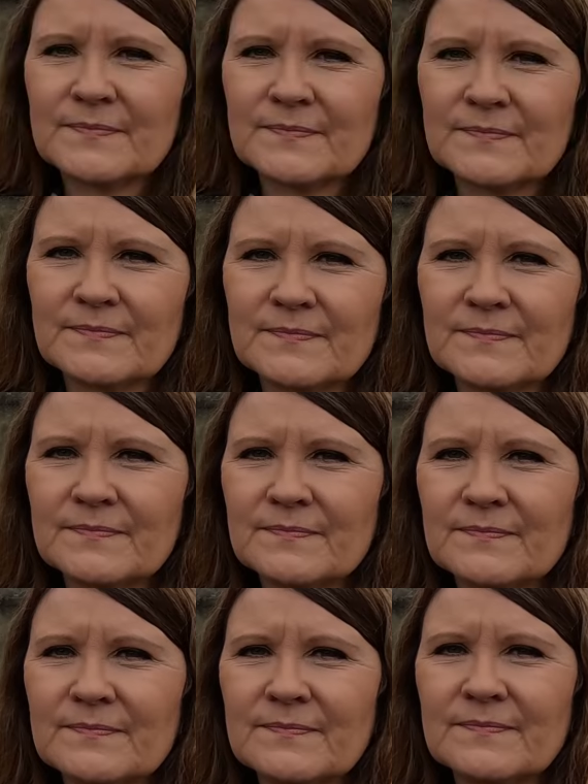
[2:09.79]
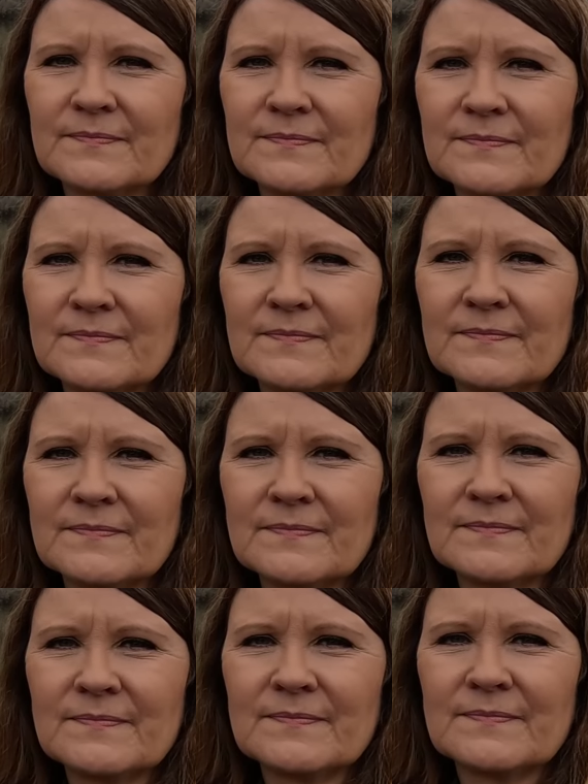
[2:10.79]

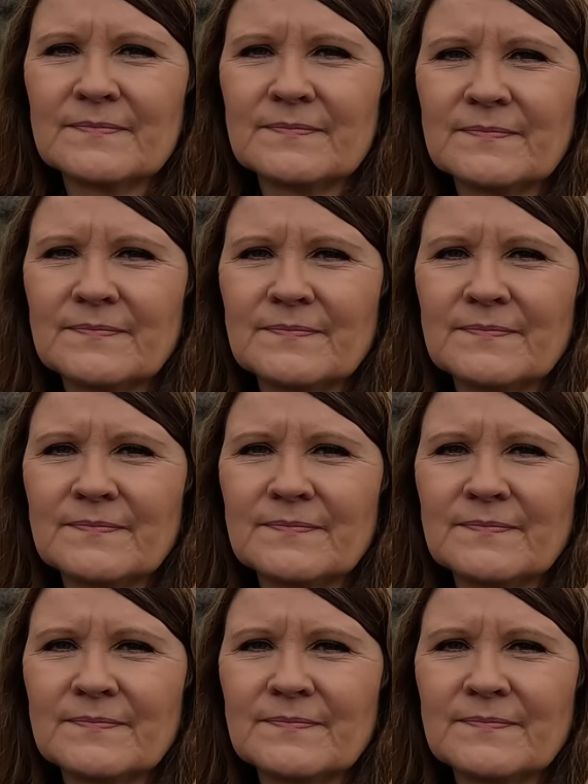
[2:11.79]
This person isn't speaking.